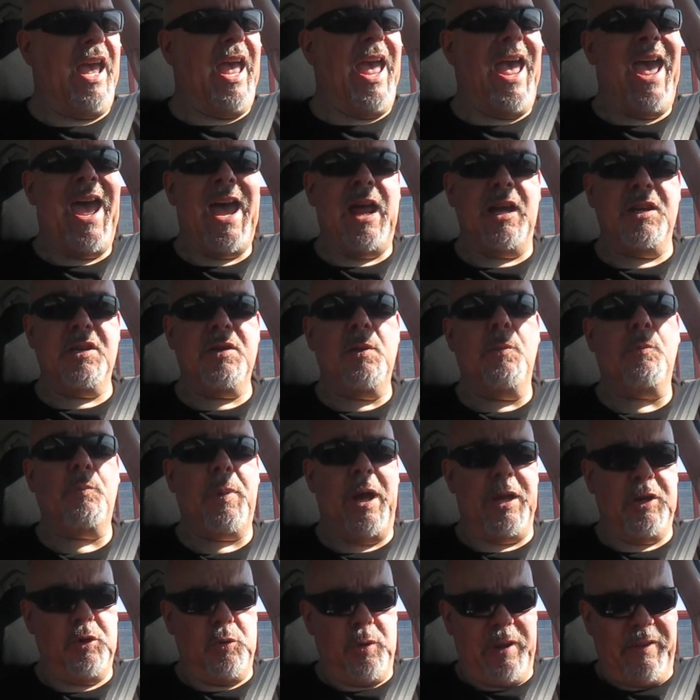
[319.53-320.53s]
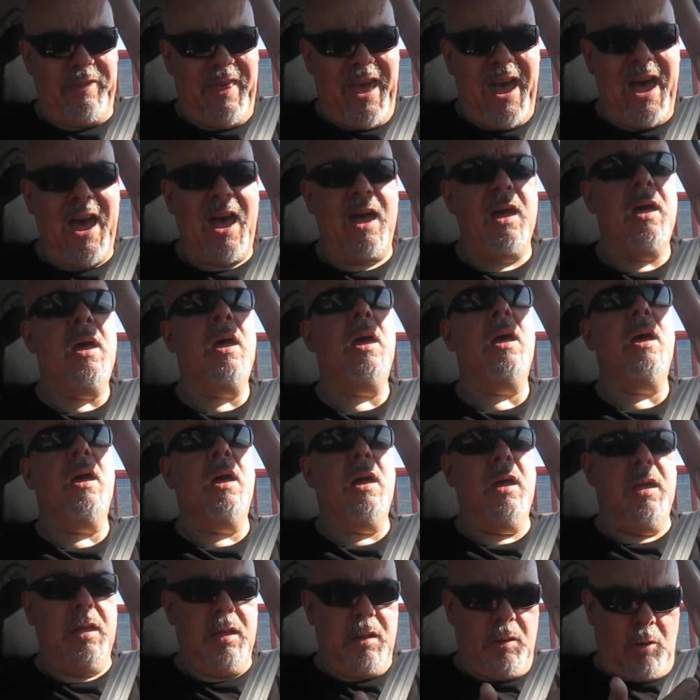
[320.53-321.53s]
and by doing that,
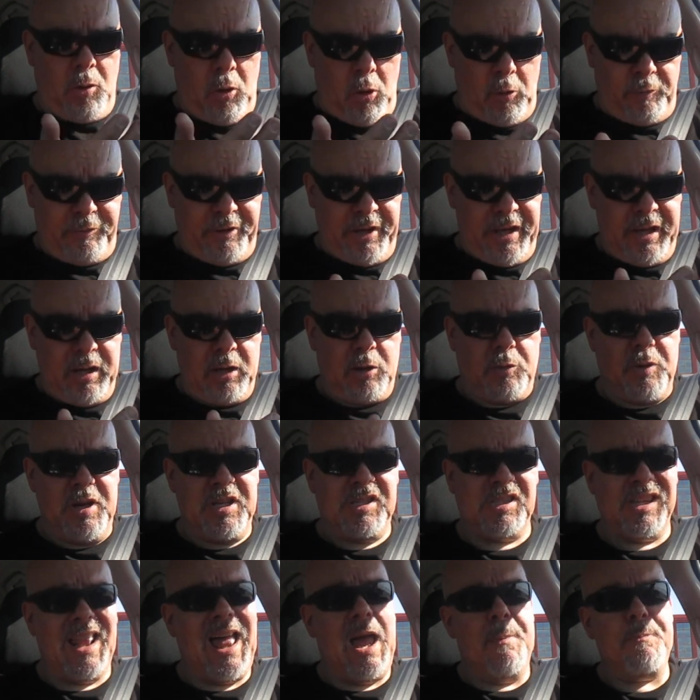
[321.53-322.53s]
hopefully increase